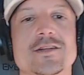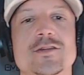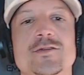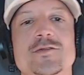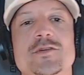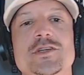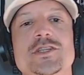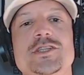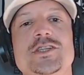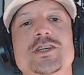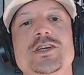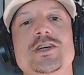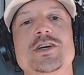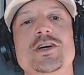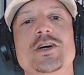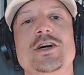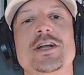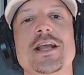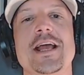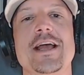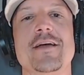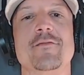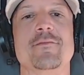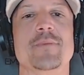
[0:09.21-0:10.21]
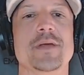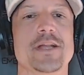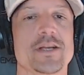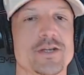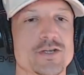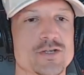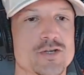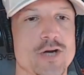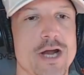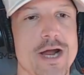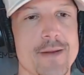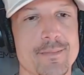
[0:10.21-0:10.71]
Louis could have been a
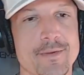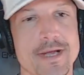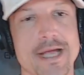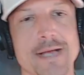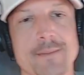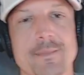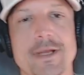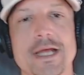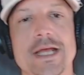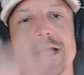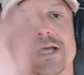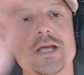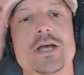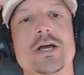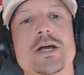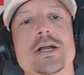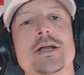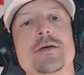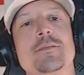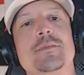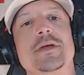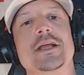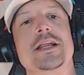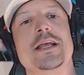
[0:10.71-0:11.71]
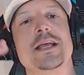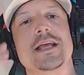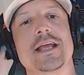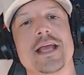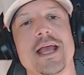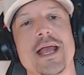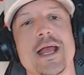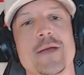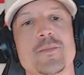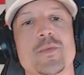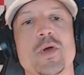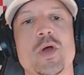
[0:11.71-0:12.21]
trap game. It could have been a
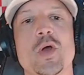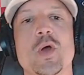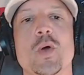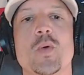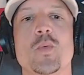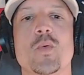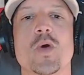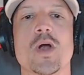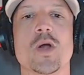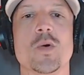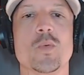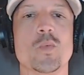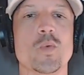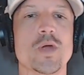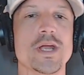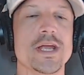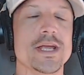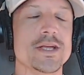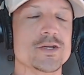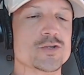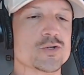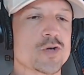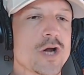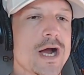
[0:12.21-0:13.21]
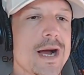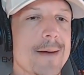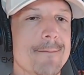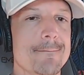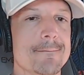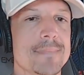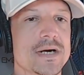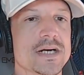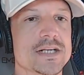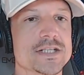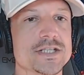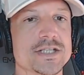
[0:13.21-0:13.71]
game where we drop
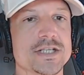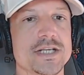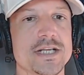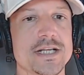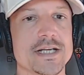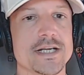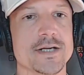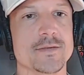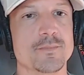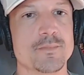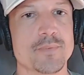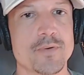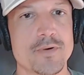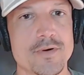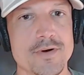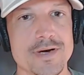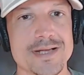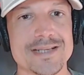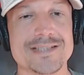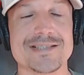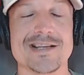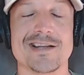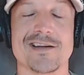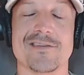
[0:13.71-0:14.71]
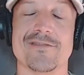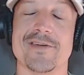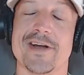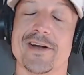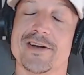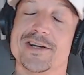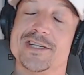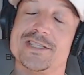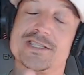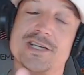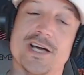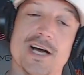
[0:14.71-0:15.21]
much needed points in a
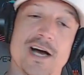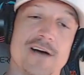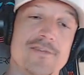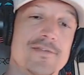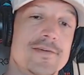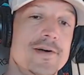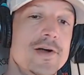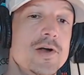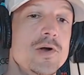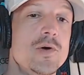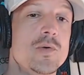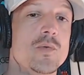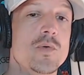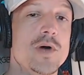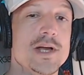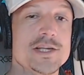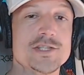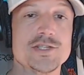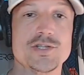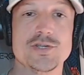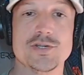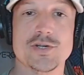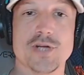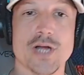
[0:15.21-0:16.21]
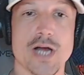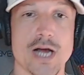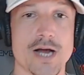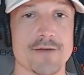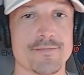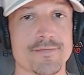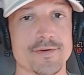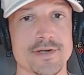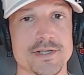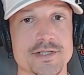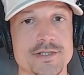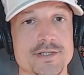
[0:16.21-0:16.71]
very tough Western
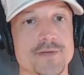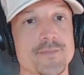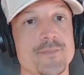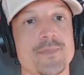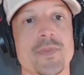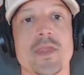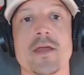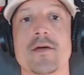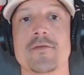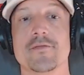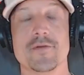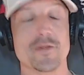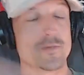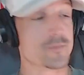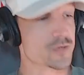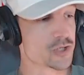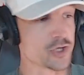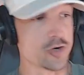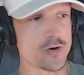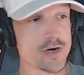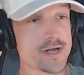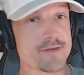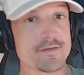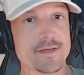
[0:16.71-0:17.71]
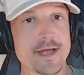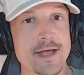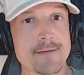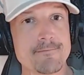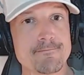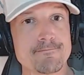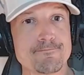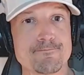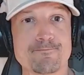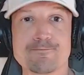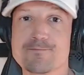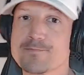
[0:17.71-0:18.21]
Conference. For the majority of the game,
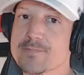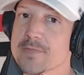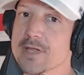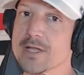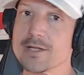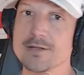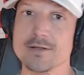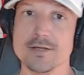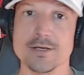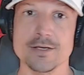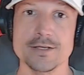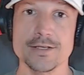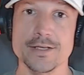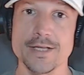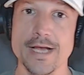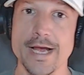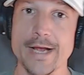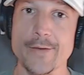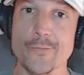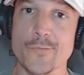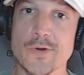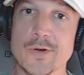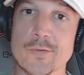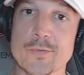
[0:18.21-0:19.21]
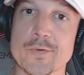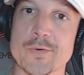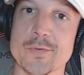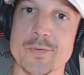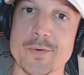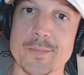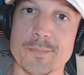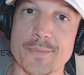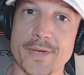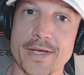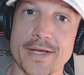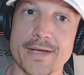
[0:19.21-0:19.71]
looked like we would
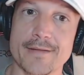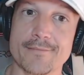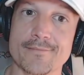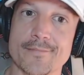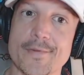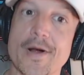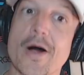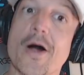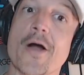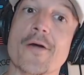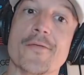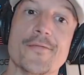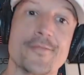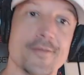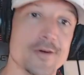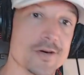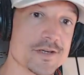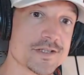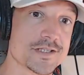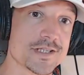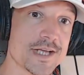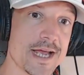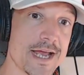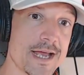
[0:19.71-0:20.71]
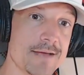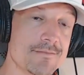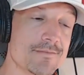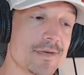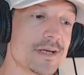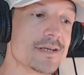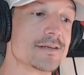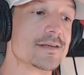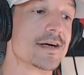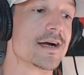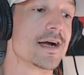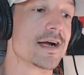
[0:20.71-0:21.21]
repeat our first game
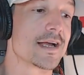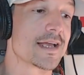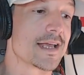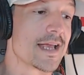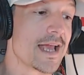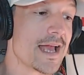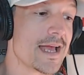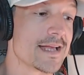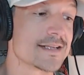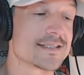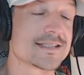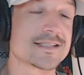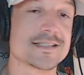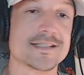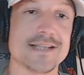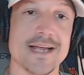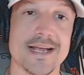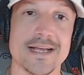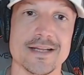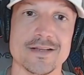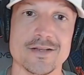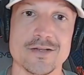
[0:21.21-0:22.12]
against St.